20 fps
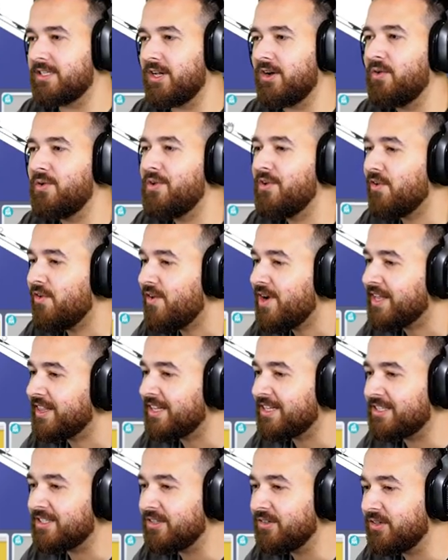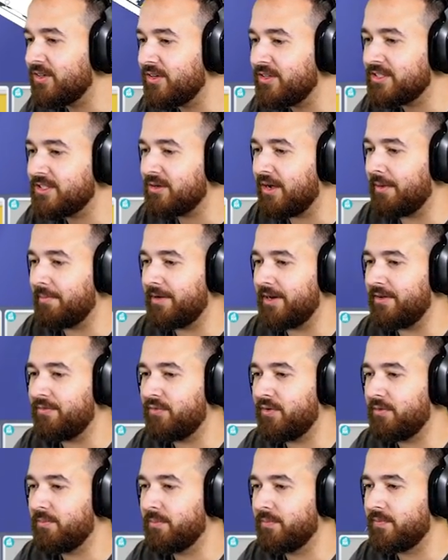so annoying. That's so close to... I mean, if
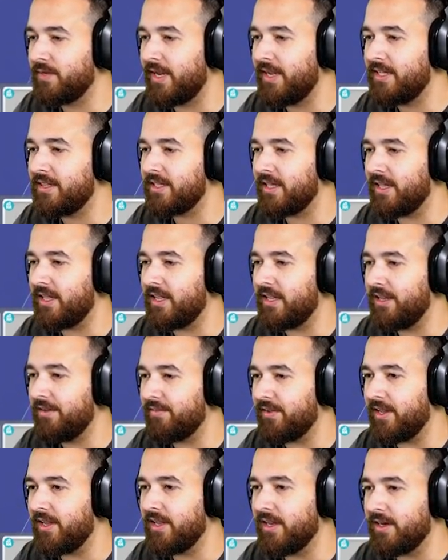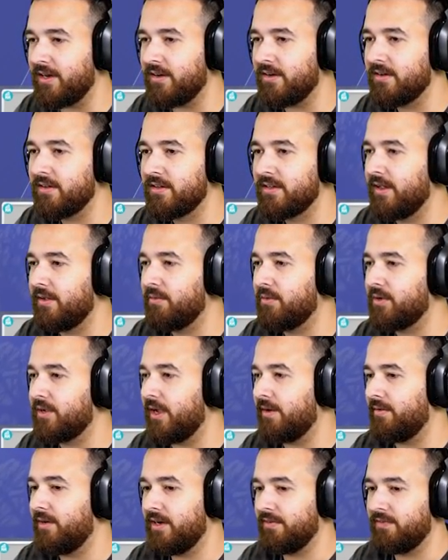we take the eave in, it will
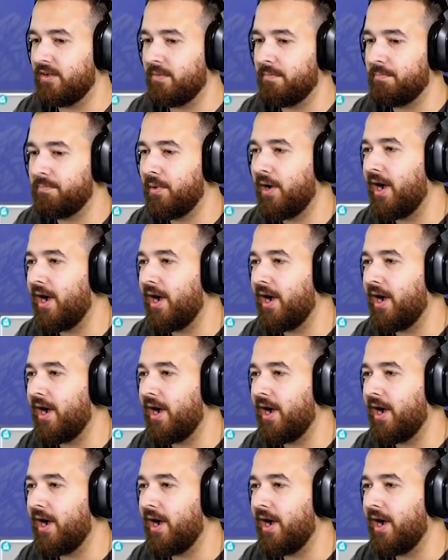get rid of it.